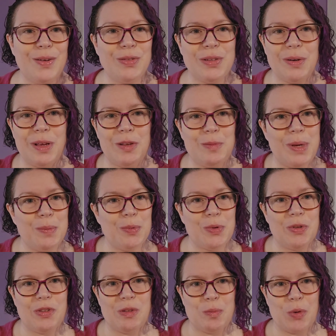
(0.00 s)
sometimes
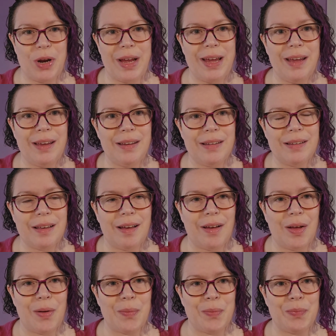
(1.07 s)
people spray
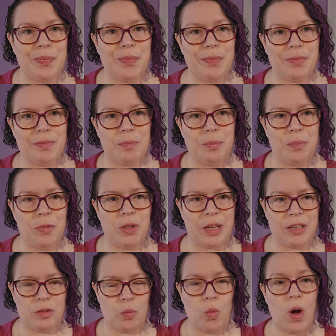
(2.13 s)

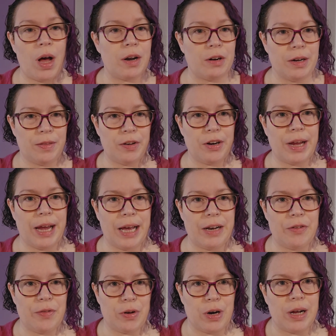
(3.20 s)
like water at their cat
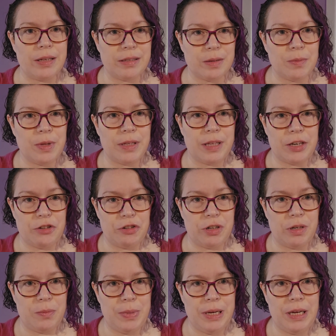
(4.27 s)
if they're on something they
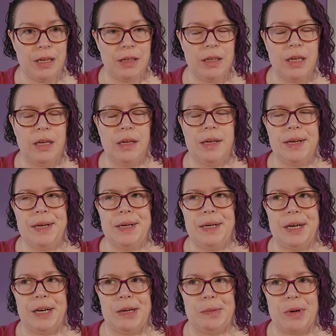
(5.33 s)
shouldn't be.
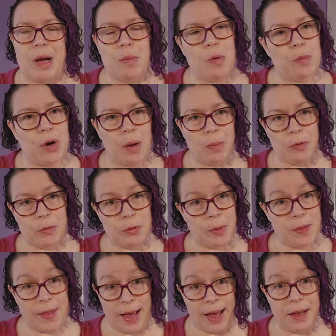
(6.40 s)
A couple problems
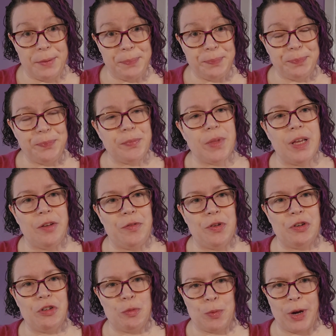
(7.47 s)
with that. If
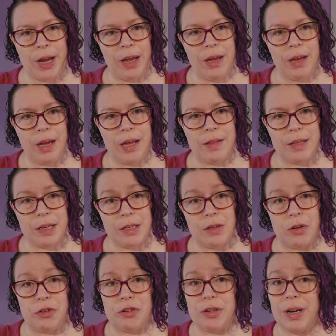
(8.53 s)
you're spraying at the
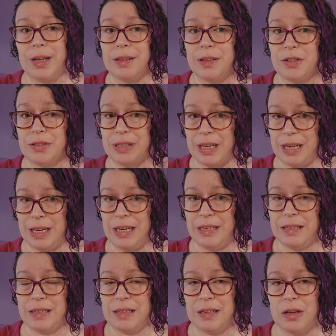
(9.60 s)
enclosure and there's
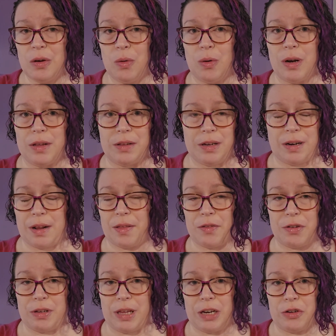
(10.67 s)
heat or
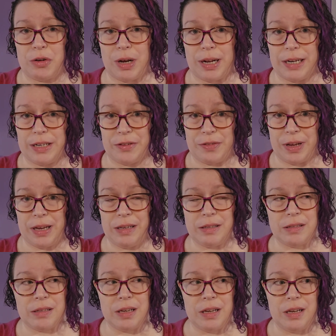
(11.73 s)
another electronic
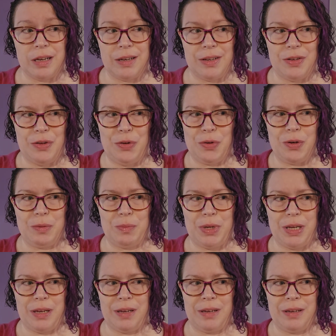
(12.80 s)
device, you could
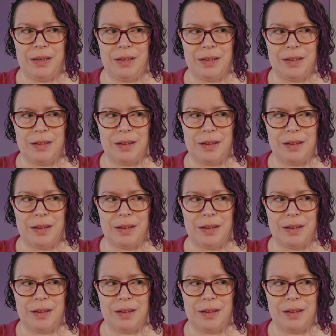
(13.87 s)
be